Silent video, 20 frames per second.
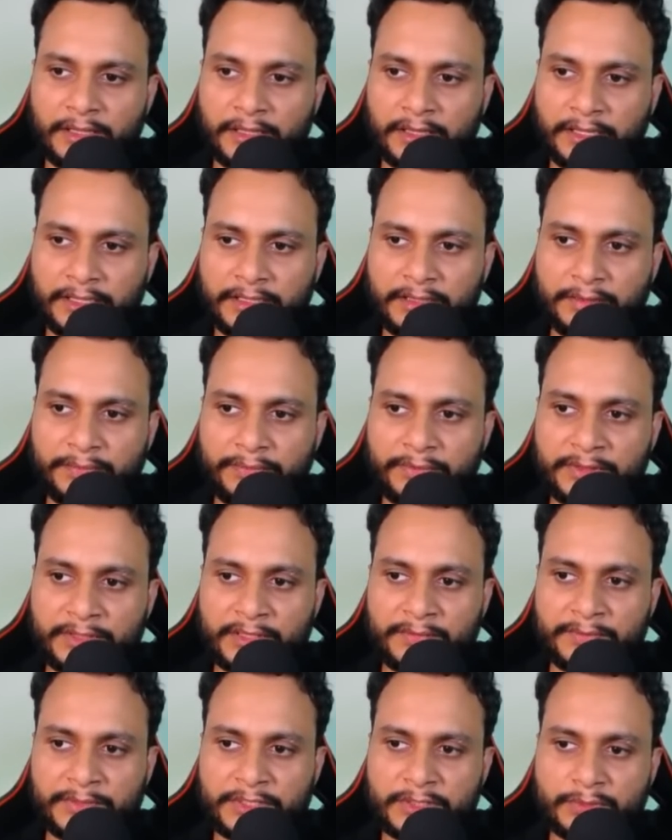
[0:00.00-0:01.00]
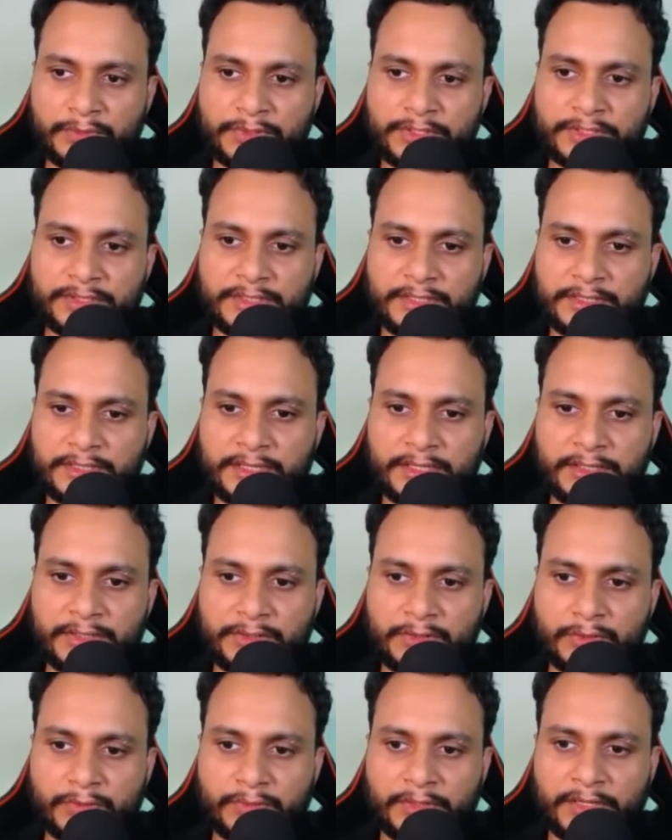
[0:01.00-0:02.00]
Like if this was C, then
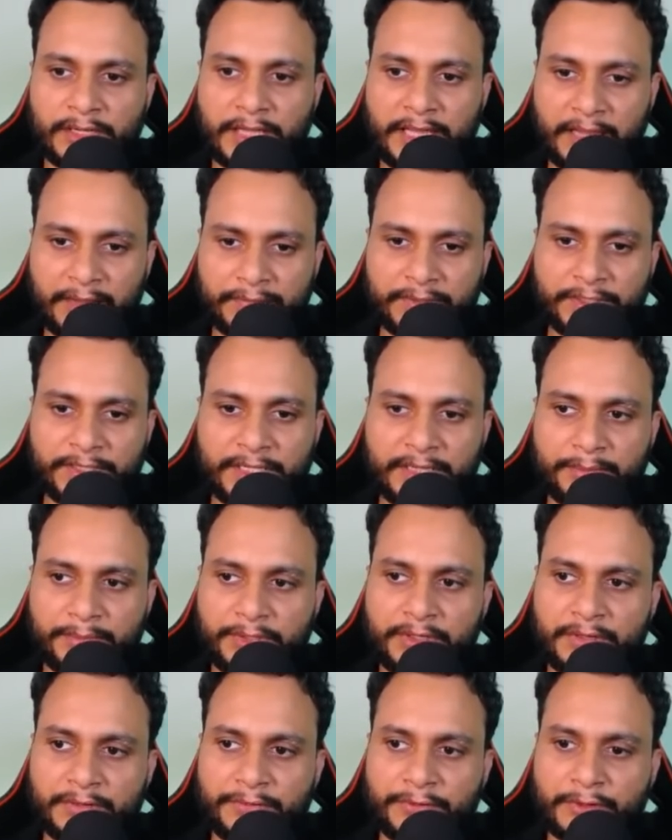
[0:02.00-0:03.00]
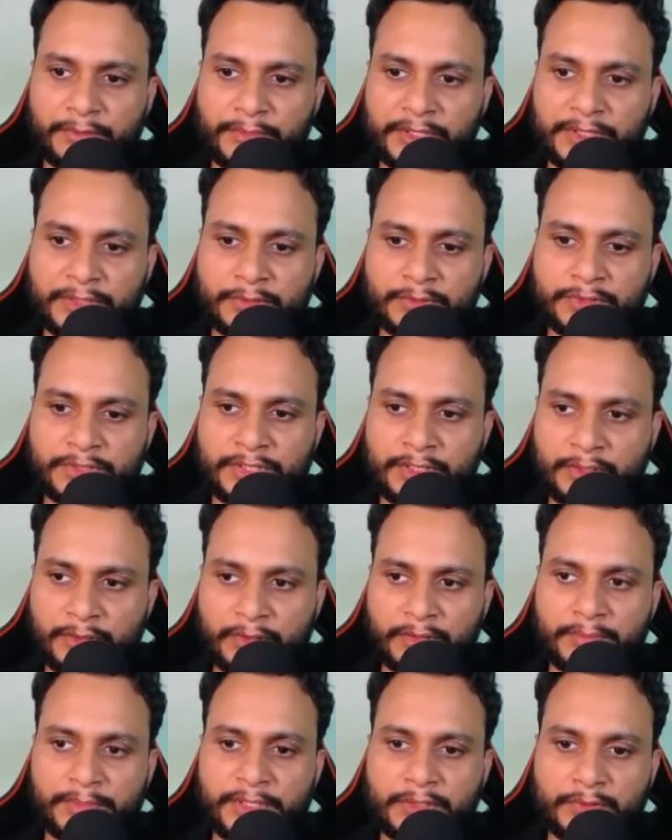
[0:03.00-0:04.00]
you will have the diameter from A to C
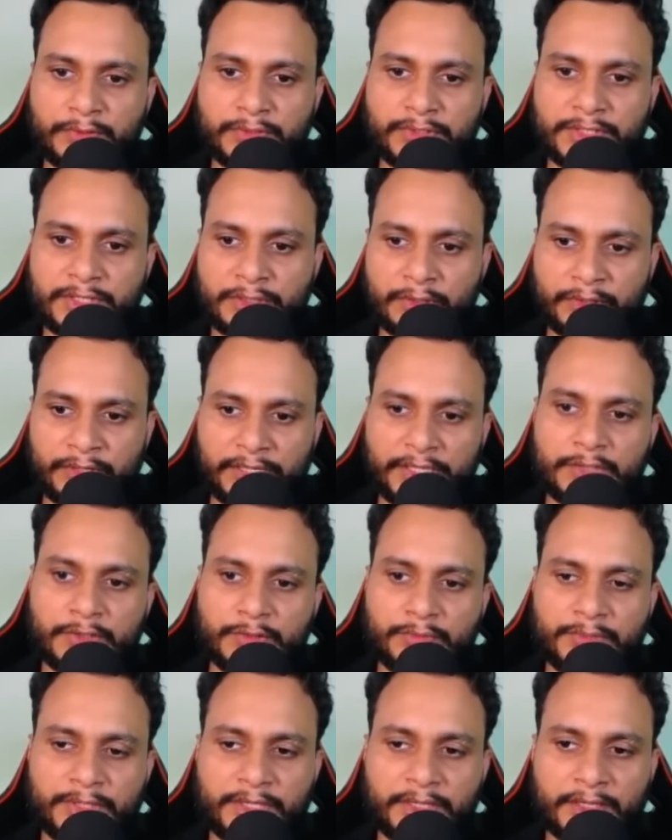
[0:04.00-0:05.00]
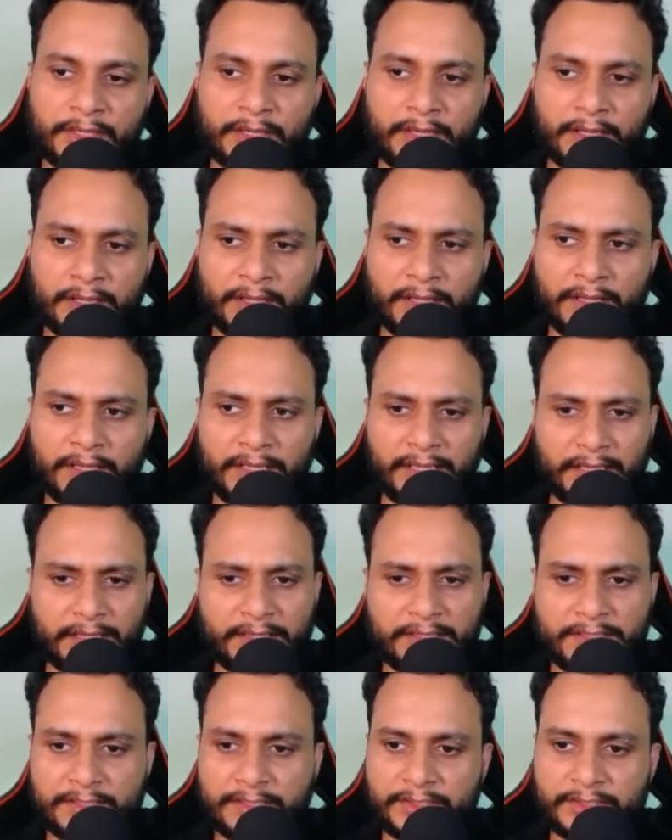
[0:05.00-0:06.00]
or B to C or A to B.
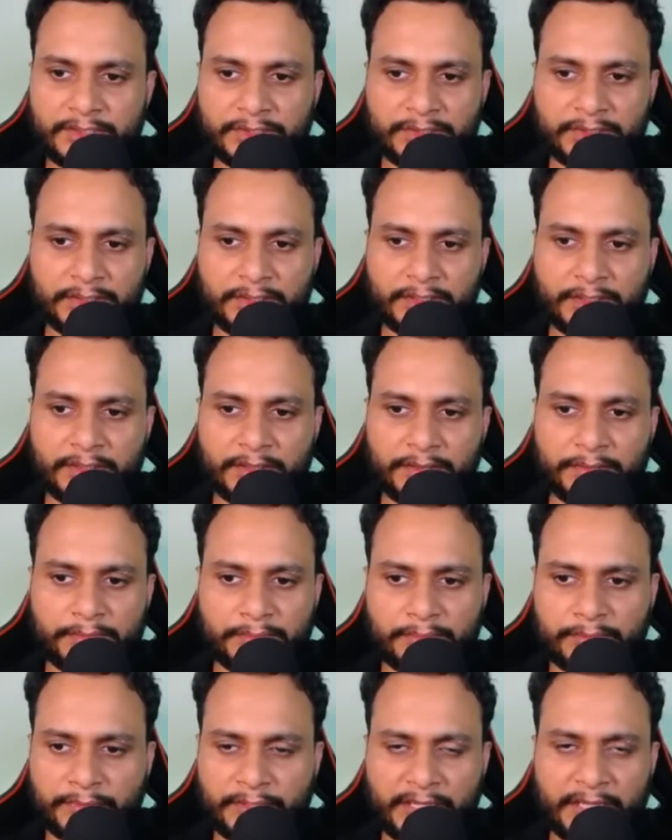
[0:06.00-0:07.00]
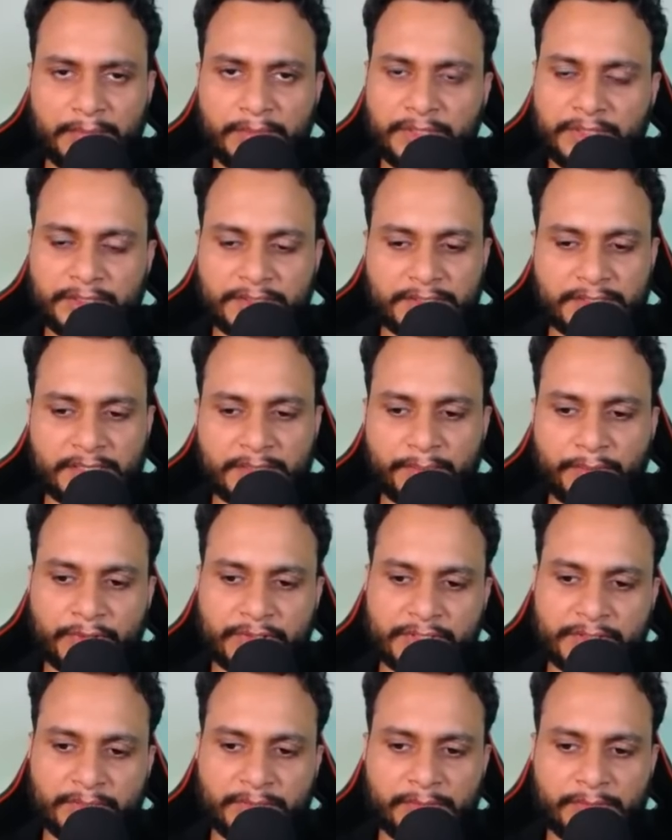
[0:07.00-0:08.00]
Any such diameters are
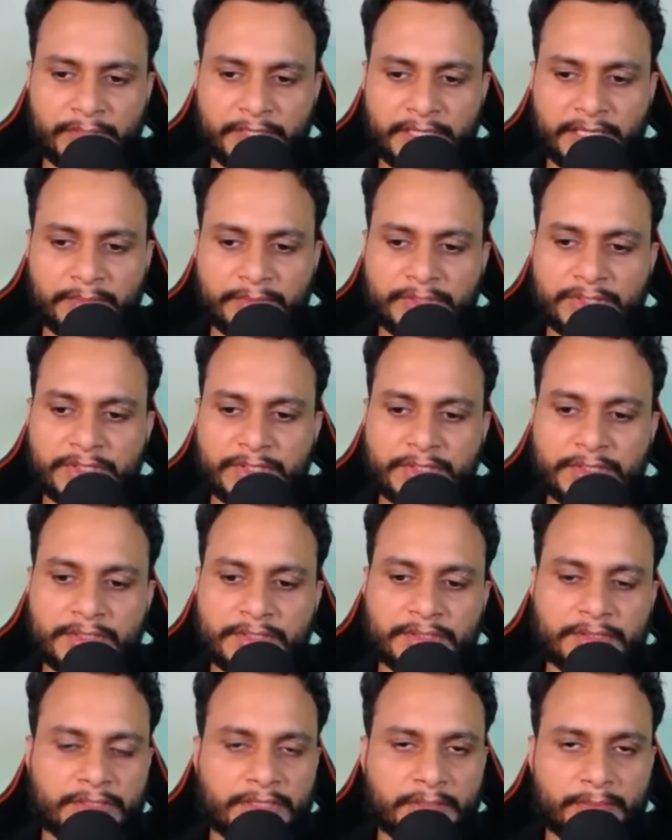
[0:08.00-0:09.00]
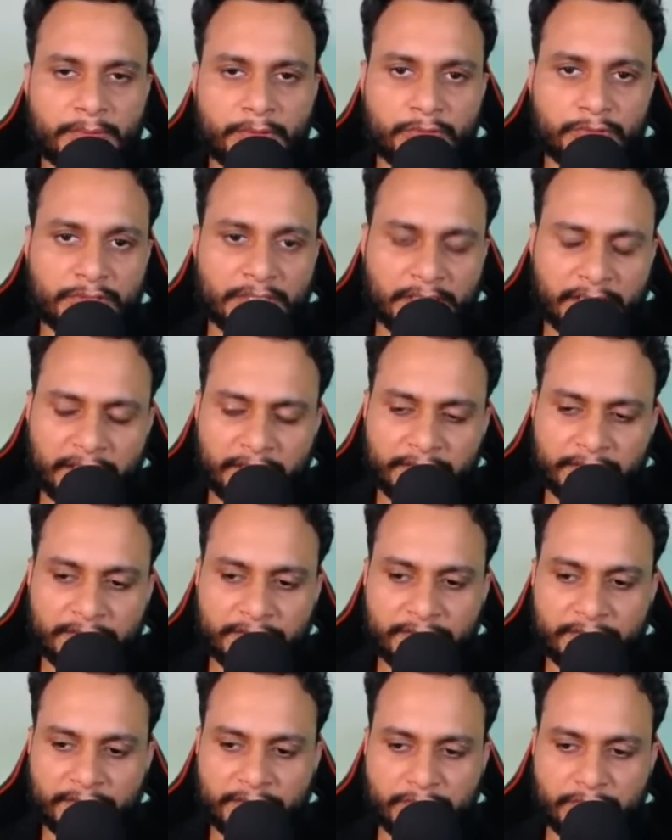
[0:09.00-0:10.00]
possible, but I'm just concerned about the length.
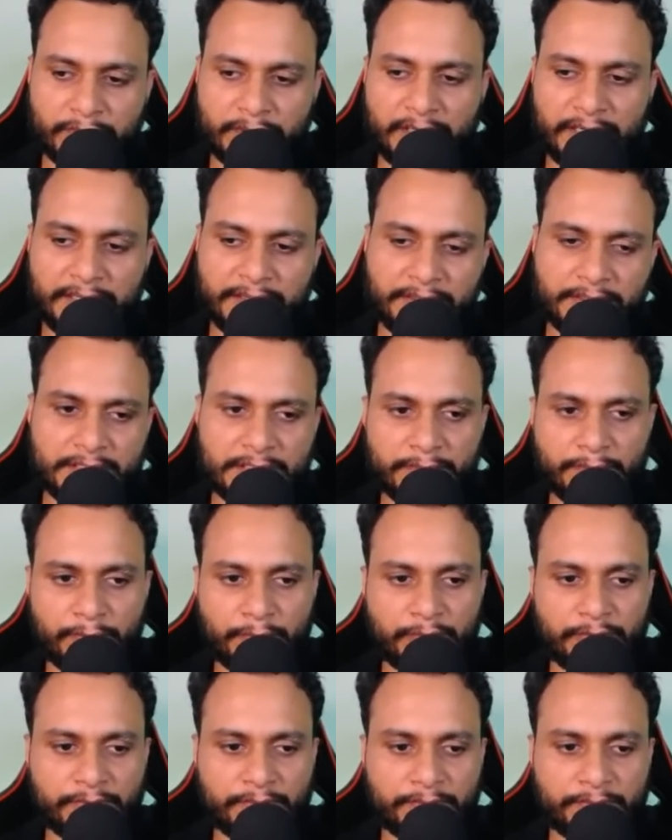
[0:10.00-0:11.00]
So the length is 4.